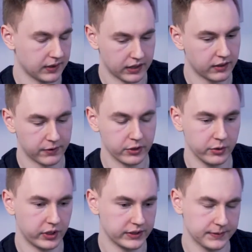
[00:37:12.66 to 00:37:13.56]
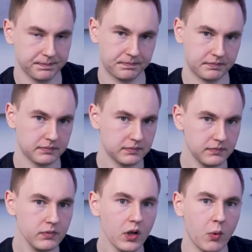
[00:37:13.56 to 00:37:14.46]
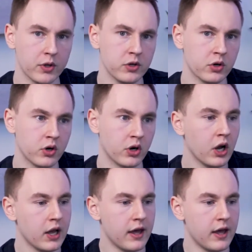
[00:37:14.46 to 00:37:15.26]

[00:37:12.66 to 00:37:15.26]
and different duties. When you're